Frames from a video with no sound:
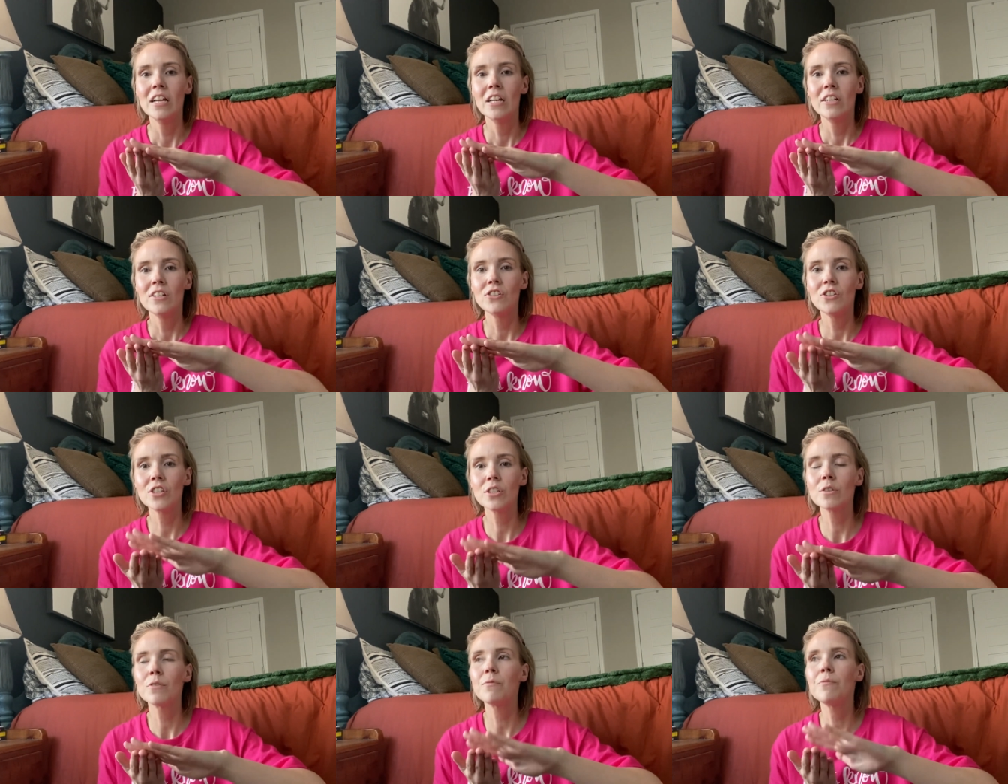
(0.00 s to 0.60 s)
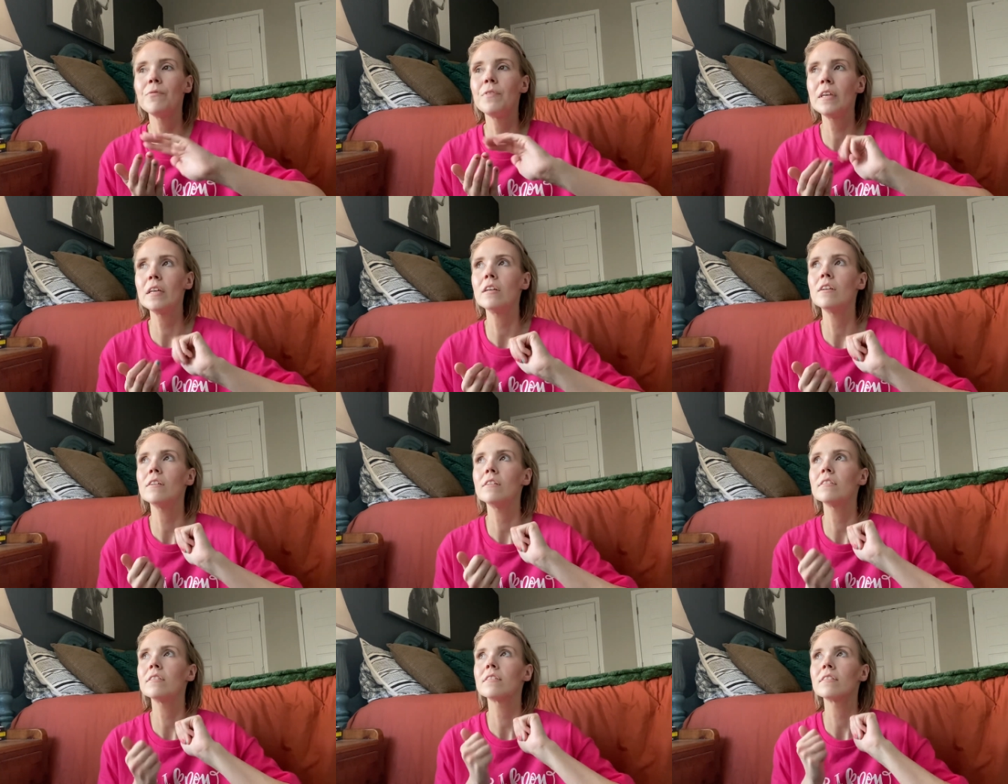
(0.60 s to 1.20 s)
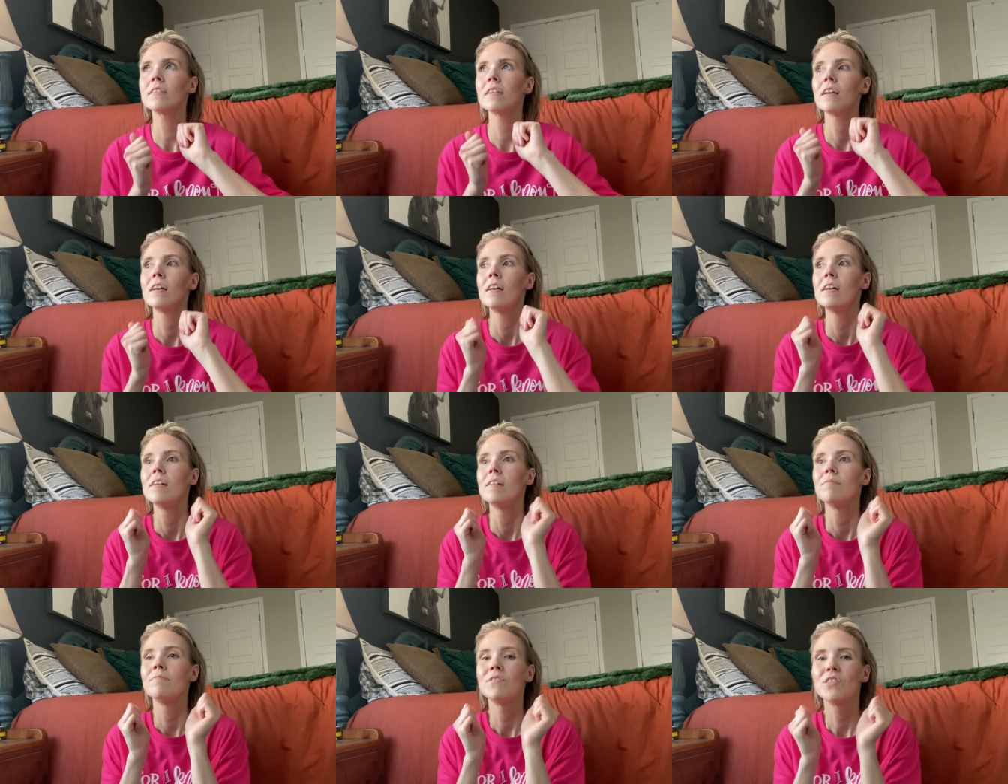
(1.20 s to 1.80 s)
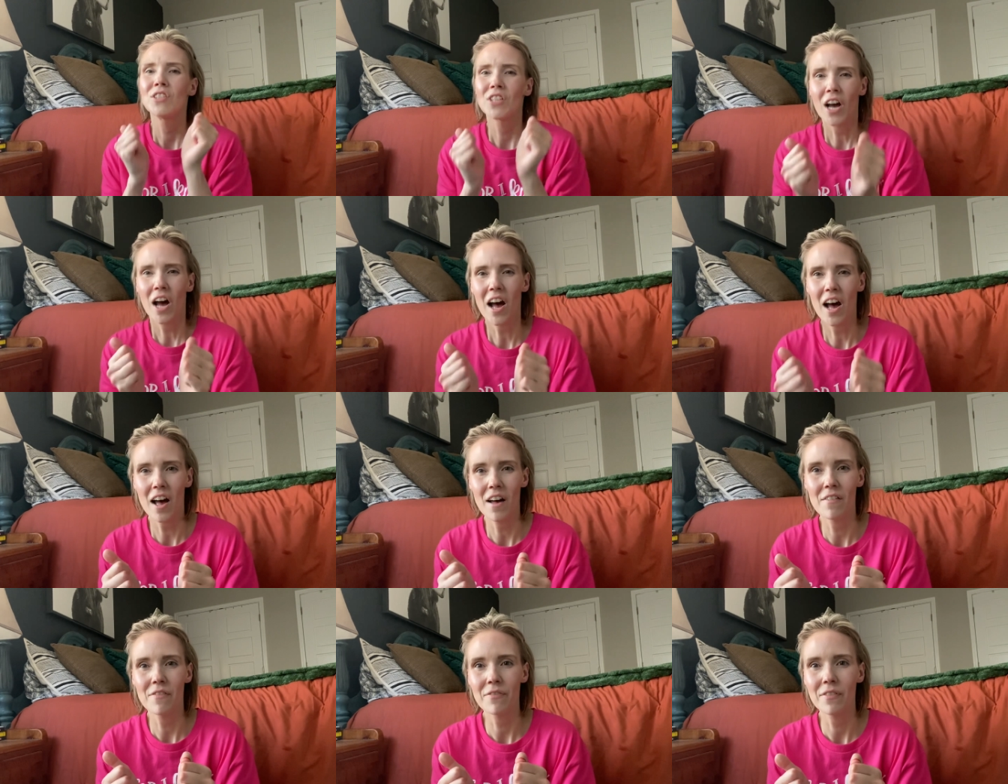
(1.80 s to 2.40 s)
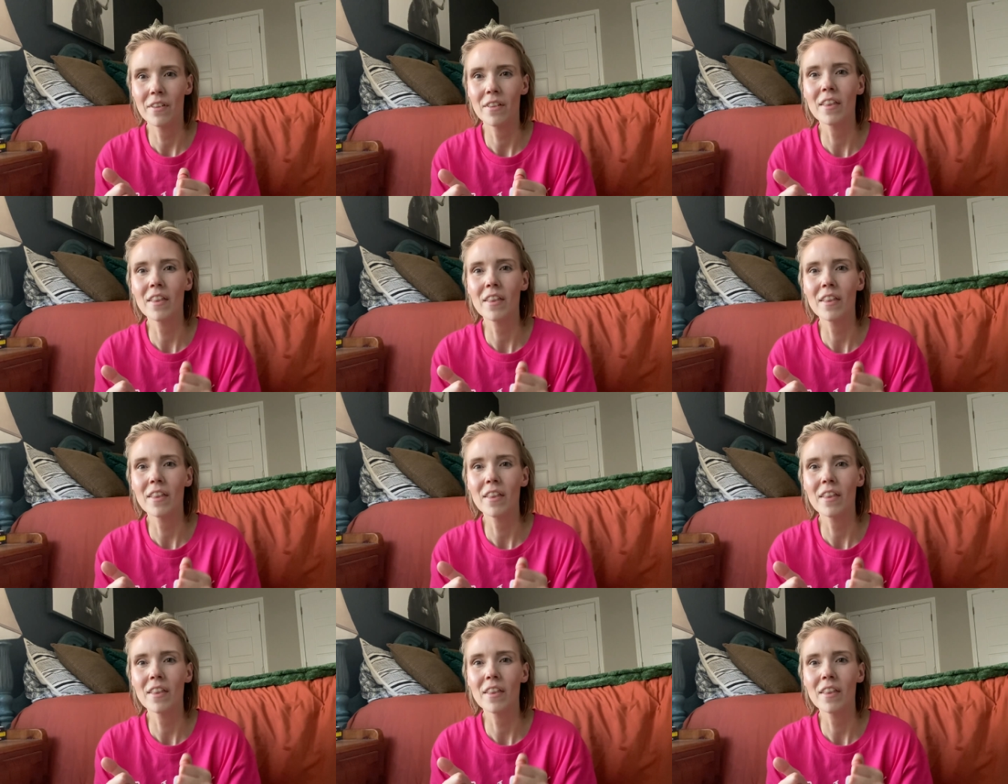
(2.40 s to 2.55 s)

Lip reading: Just feels tough.